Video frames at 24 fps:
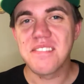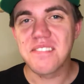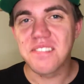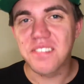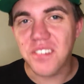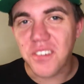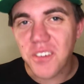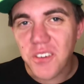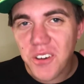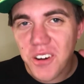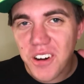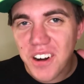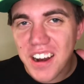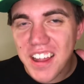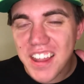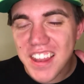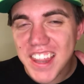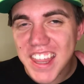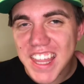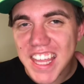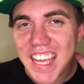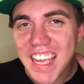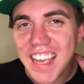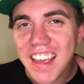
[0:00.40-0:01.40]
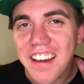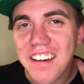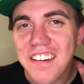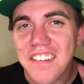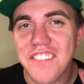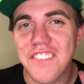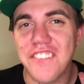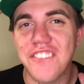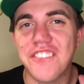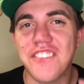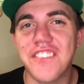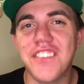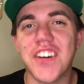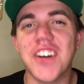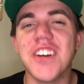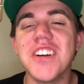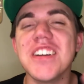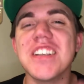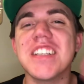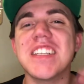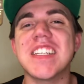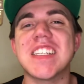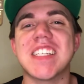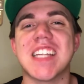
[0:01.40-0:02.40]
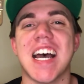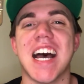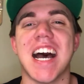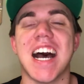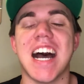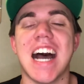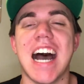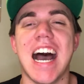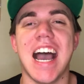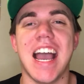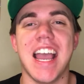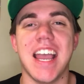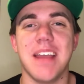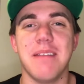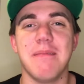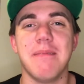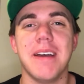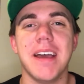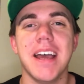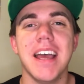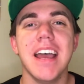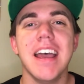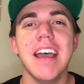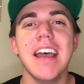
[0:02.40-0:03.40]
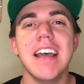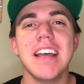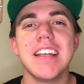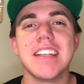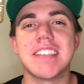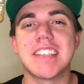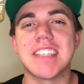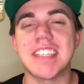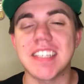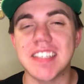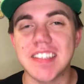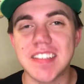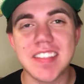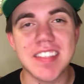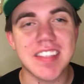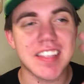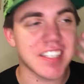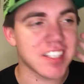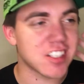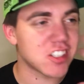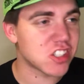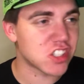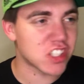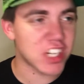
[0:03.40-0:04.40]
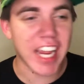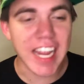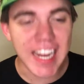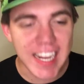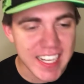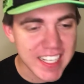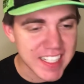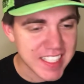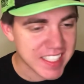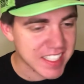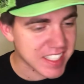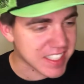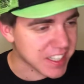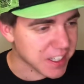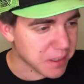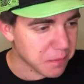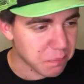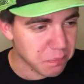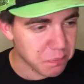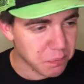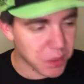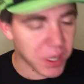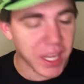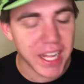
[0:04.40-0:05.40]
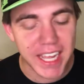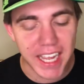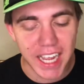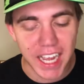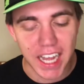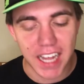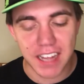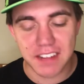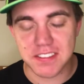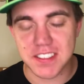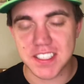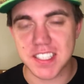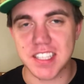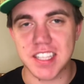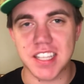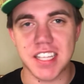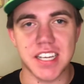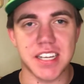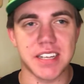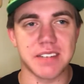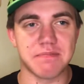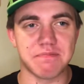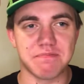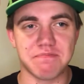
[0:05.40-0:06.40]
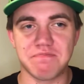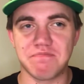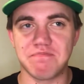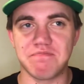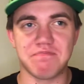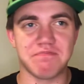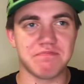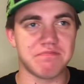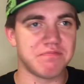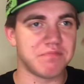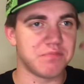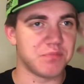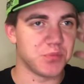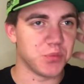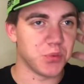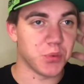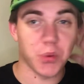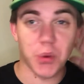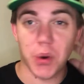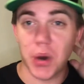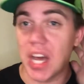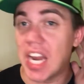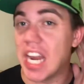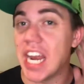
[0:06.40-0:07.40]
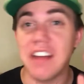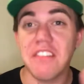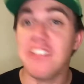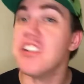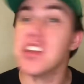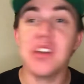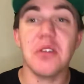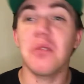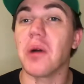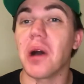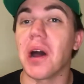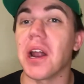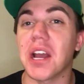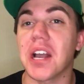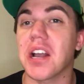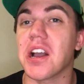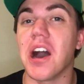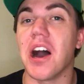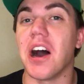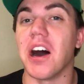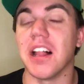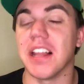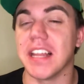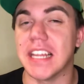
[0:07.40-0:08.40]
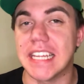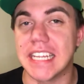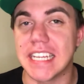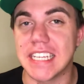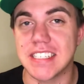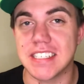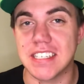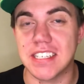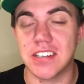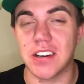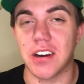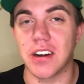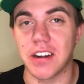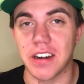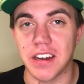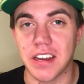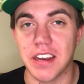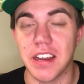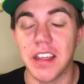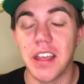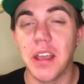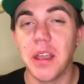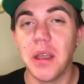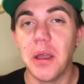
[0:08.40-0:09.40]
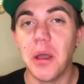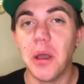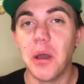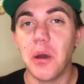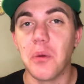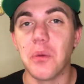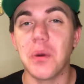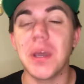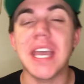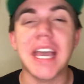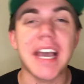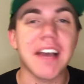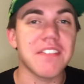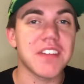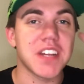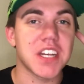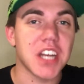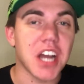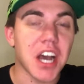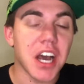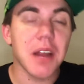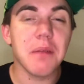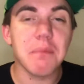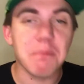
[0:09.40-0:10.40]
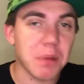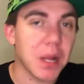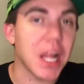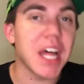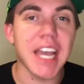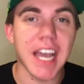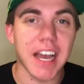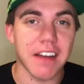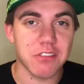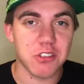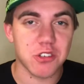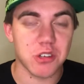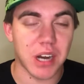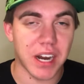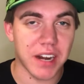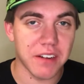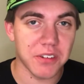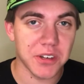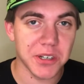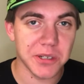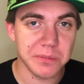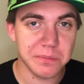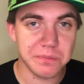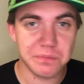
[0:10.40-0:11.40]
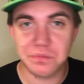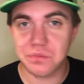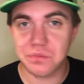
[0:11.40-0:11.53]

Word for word: for the first time since the chase, the playoffs, the whatever you want to call it has started, we have a non playoff driver